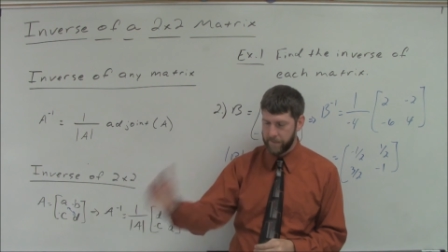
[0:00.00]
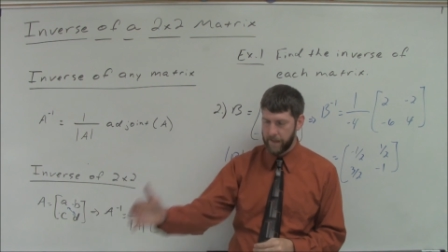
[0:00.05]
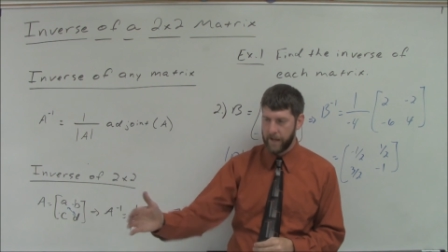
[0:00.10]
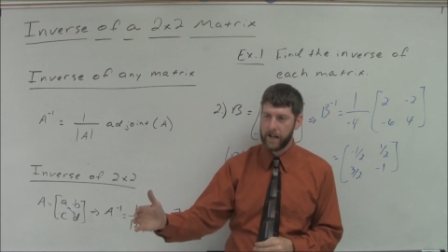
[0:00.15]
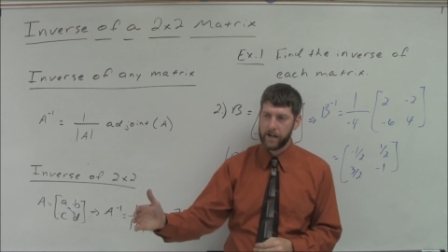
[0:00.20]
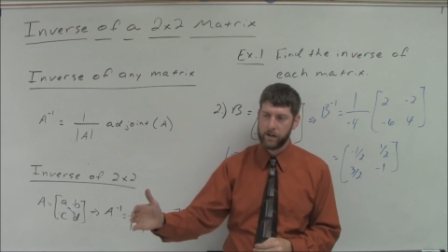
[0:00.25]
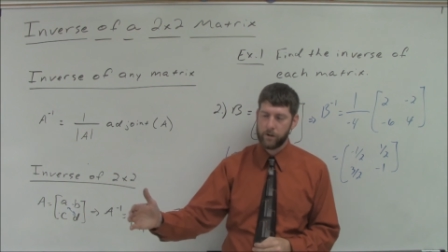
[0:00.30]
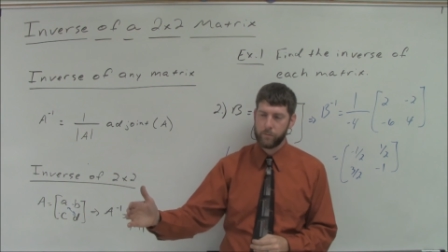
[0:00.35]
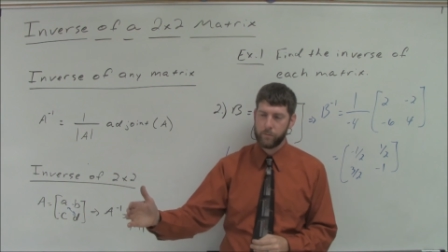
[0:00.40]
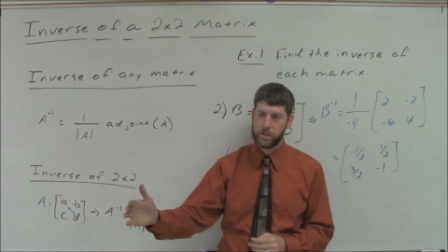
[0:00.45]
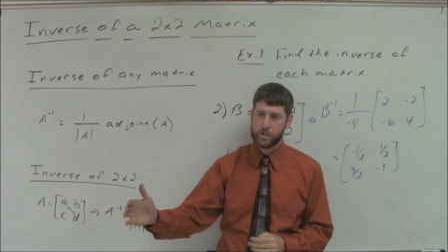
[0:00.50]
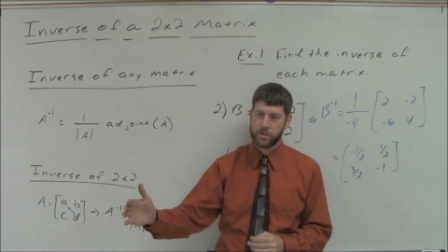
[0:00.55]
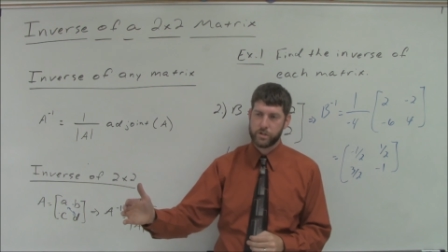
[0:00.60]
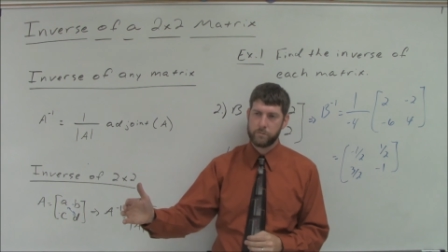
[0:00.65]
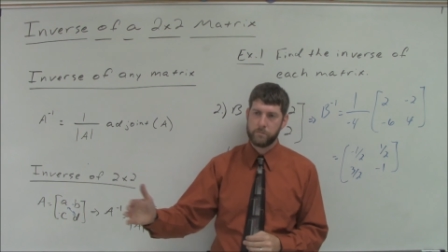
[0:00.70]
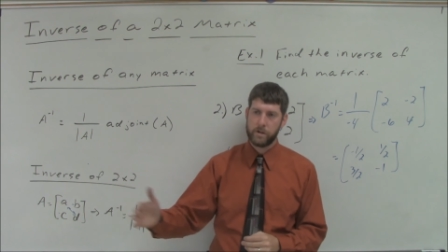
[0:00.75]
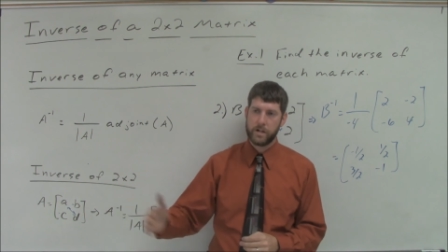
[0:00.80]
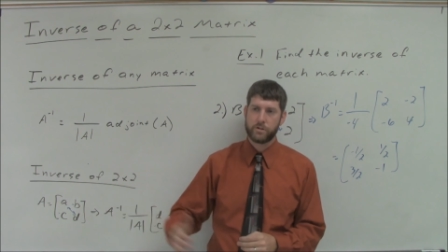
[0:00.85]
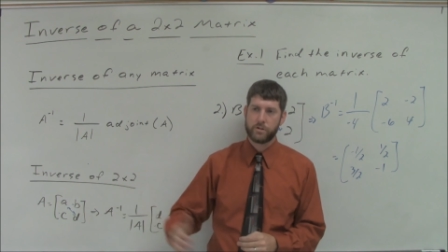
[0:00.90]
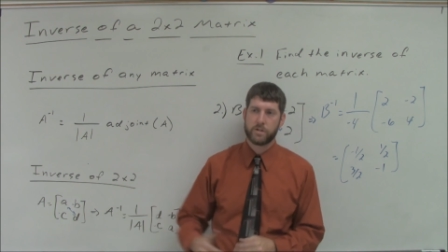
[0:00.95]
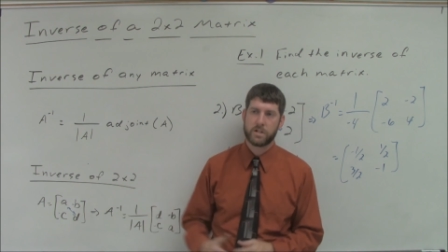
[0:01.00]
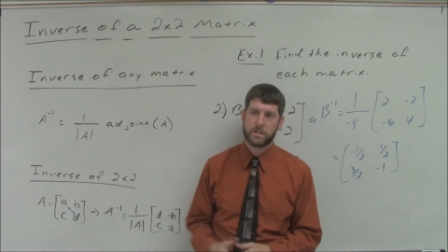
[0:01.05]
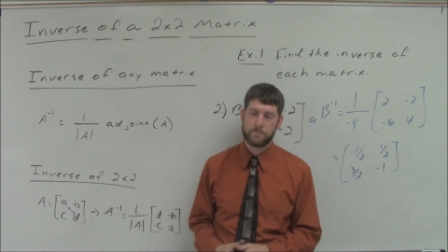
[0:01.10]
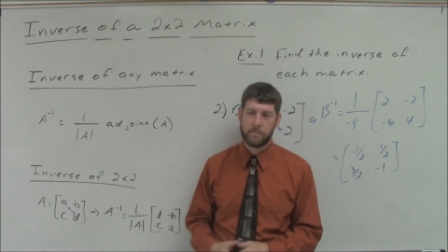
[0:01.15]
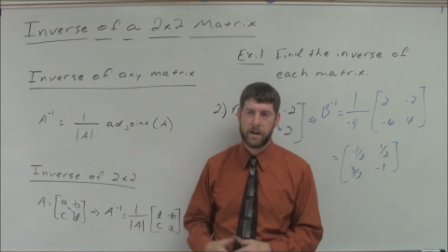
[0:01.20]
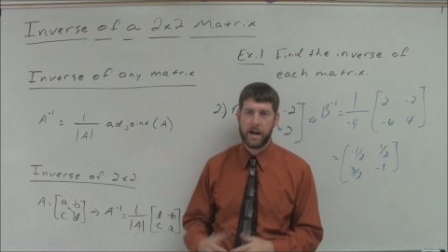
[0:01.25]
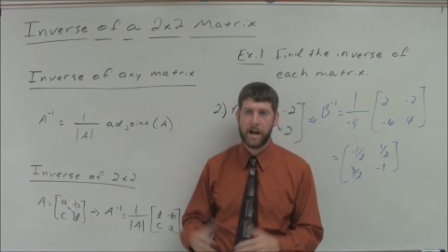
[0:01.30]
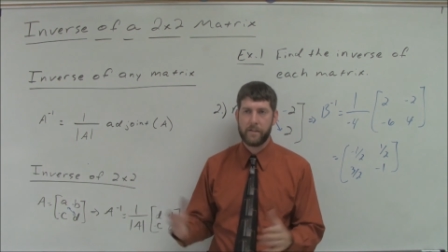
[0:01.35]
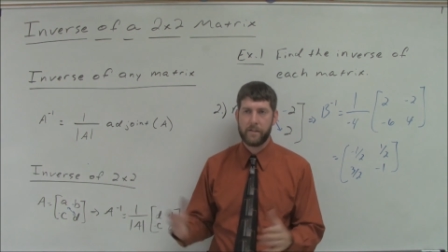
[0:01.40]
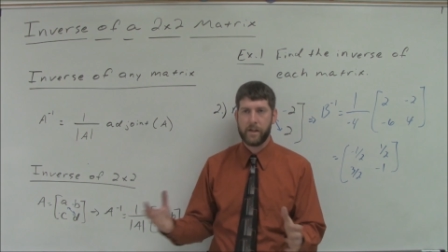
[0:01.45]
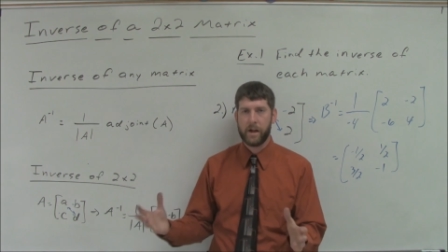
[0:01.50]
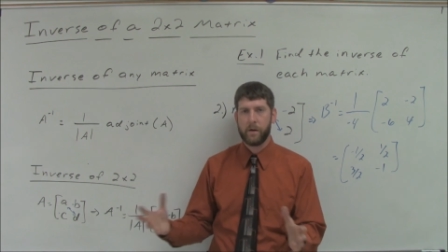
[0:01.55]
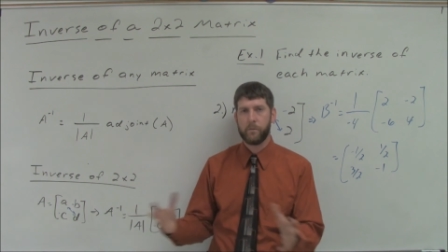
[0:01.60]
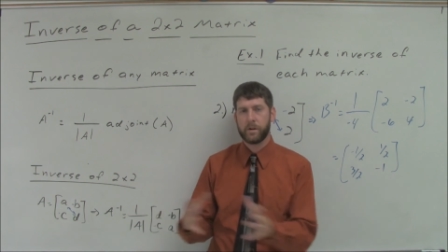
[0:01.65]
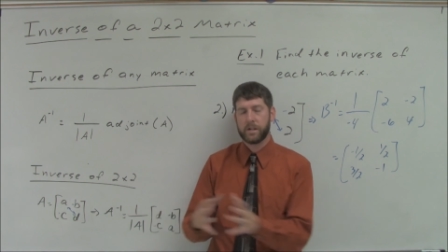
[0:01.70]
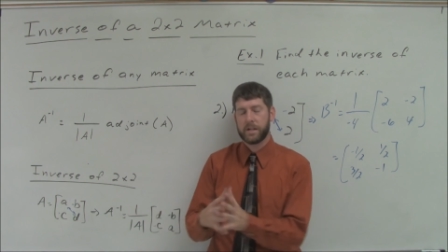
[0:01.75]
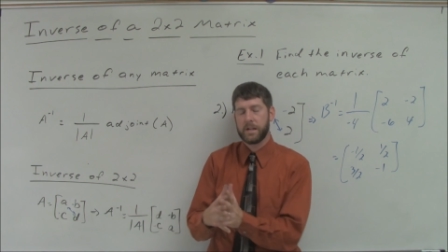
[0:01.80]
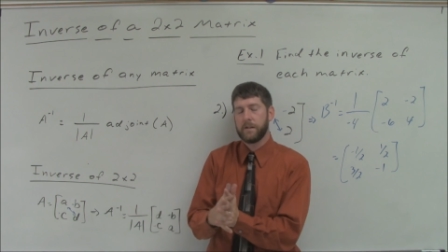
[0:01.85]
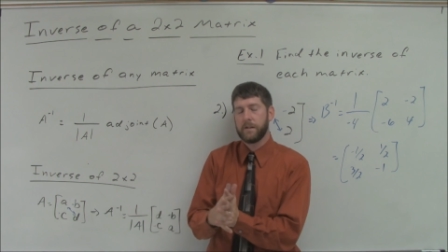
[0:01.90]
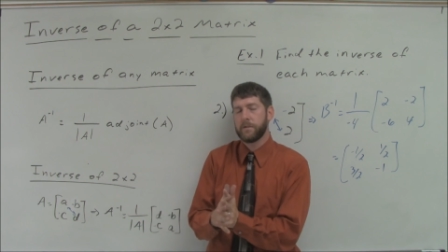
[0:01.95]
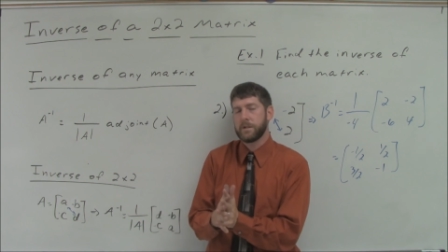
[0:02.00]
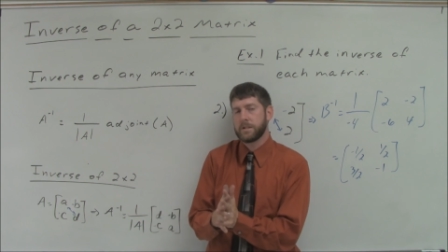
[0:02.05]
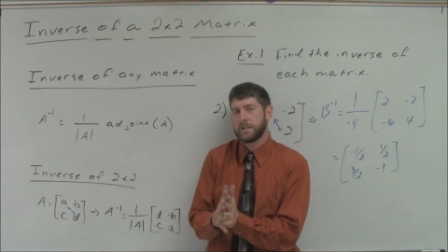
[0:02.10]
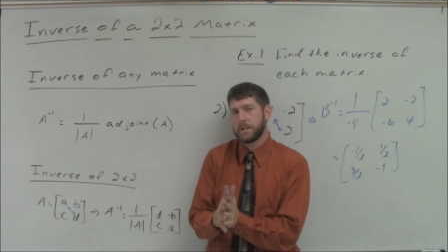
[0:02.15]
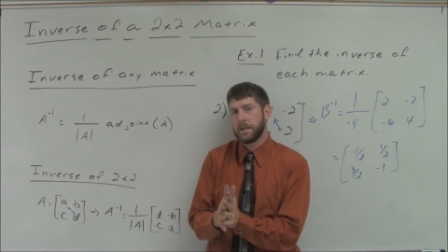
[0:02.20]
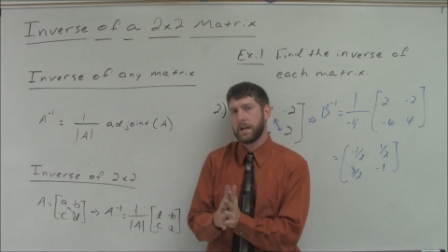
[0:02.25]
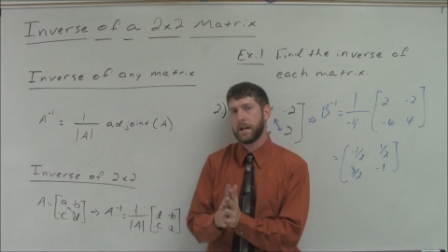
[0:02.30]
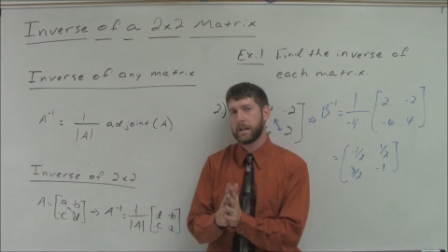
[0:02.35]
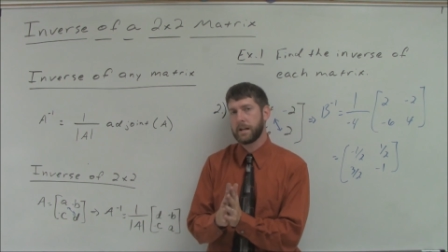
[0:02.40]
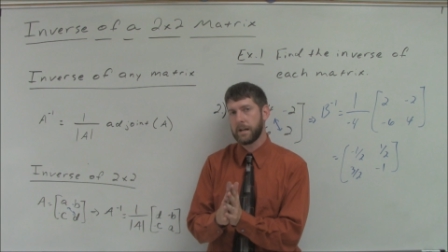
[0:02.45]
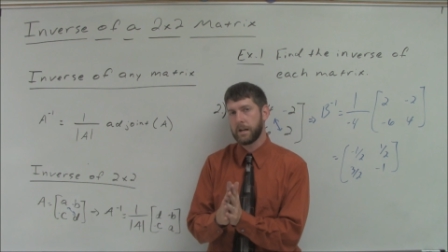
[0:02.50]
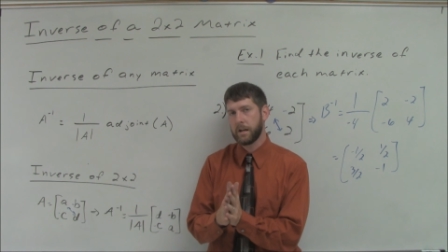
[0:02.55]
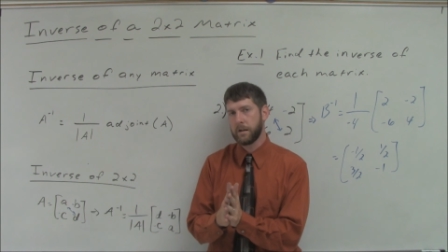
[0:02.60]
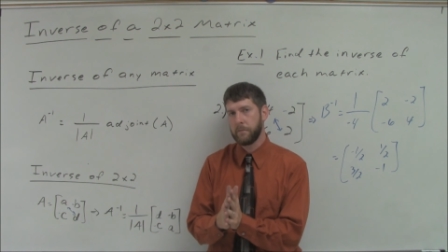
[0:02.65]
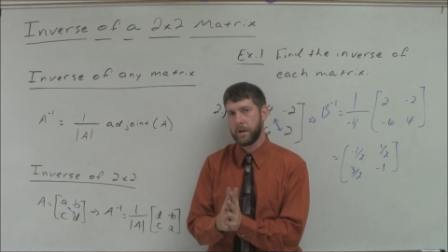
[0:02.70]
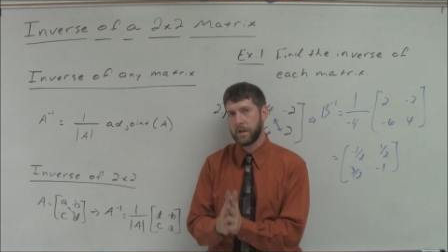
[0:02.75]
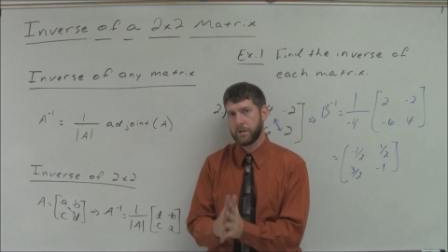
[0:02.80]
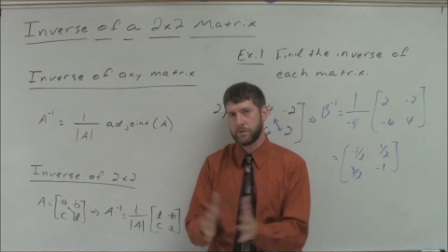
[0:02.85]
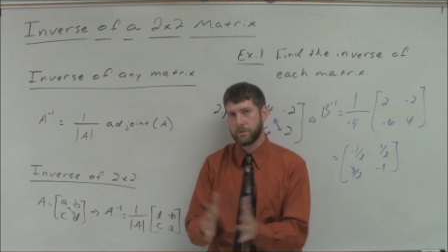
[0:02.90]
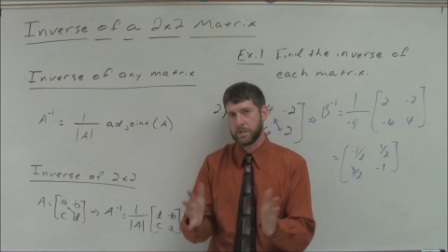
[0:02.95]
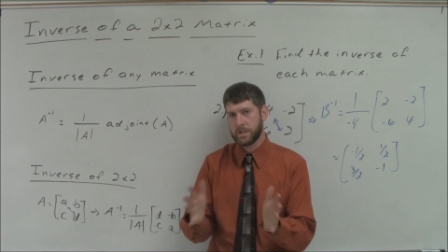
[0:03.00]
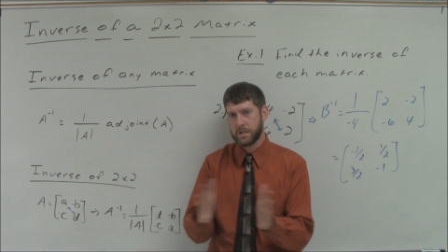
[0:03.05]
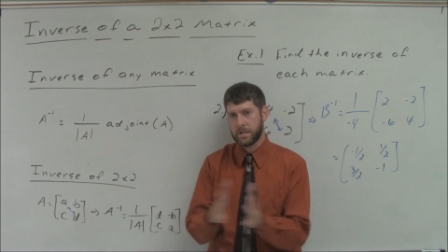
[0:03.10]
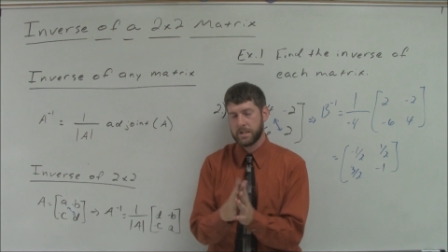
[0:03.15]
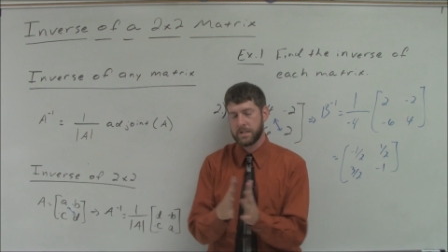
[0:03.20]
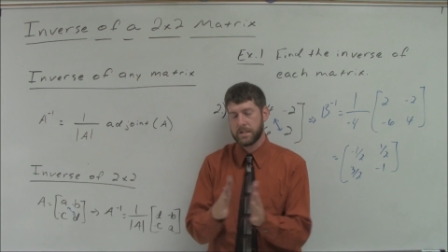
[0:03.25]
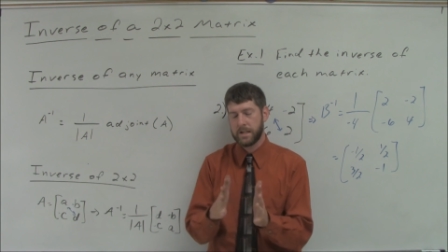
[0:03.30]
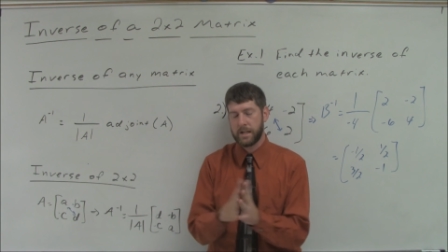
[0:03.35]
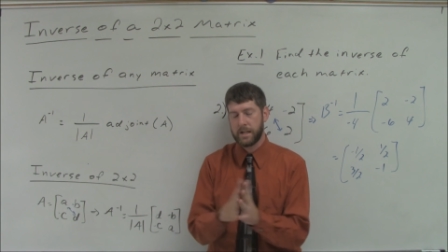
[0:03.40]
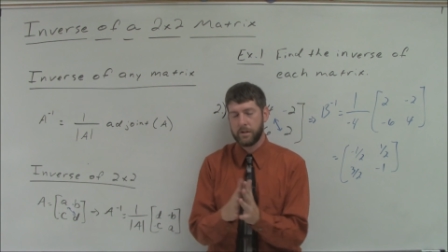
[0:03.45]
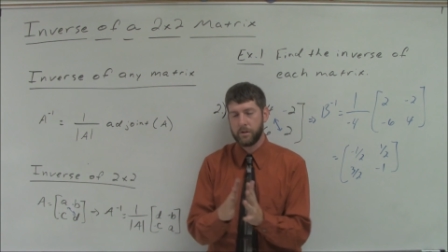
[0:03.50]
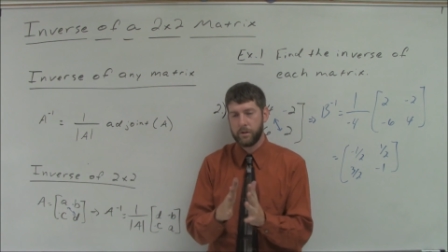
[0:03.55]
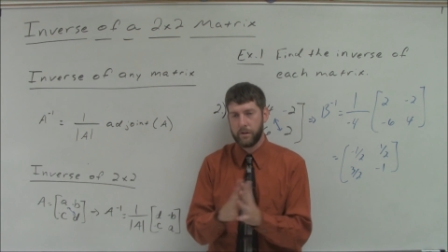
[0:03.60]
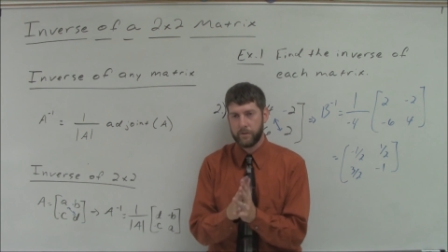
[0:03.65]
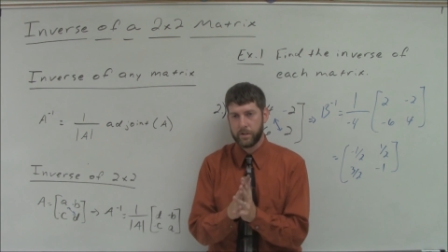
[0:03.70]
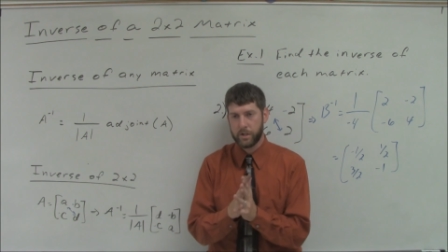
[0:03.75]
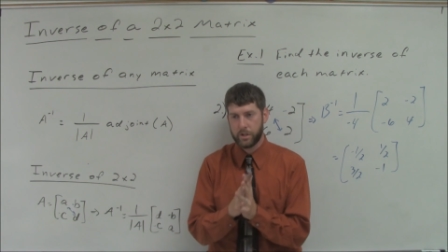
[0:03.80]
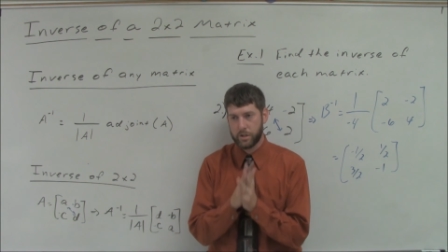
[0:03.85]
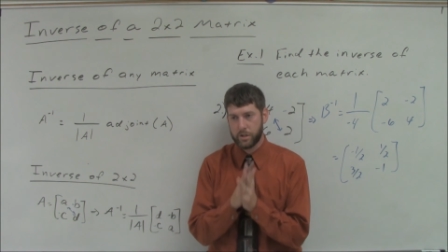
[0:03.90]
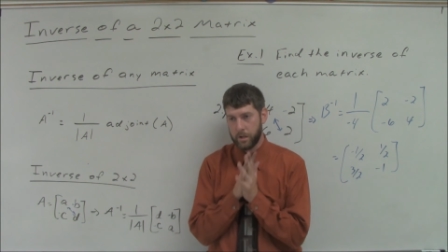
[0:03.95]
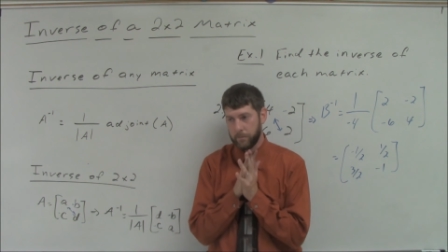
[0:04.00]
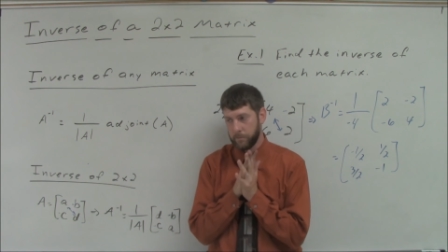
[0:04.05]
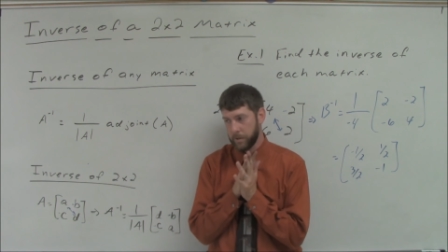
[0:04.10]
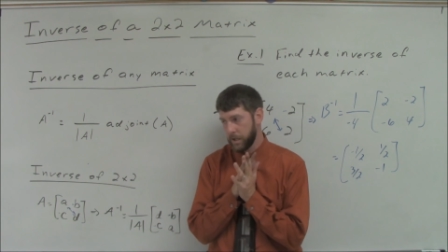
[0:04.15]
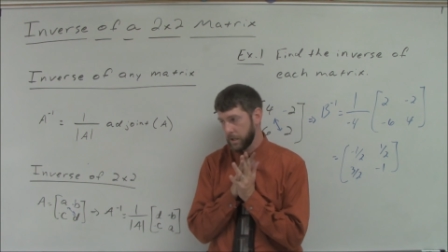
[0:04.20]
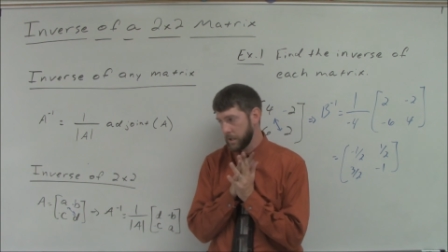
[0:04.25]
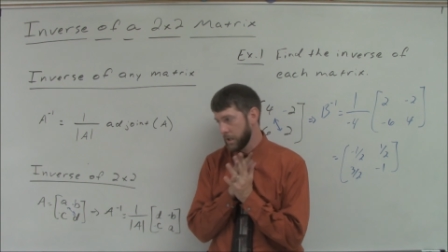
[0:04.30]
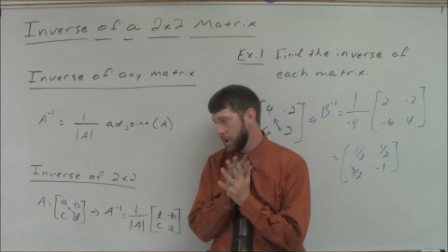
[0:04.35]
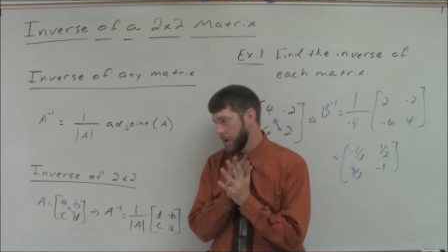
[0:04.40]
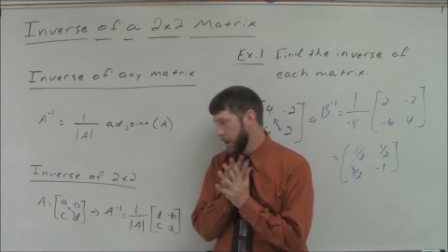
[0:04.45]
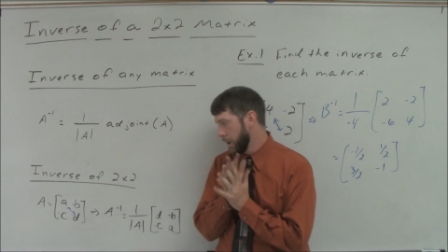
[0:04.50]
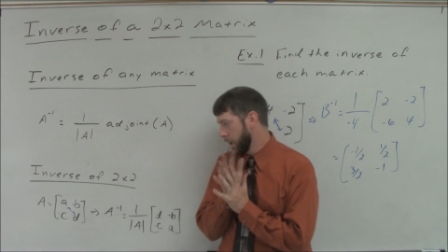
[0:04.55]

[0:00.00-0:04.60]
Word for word: that original matrix by that would give us the identity matrix because they do have a determinant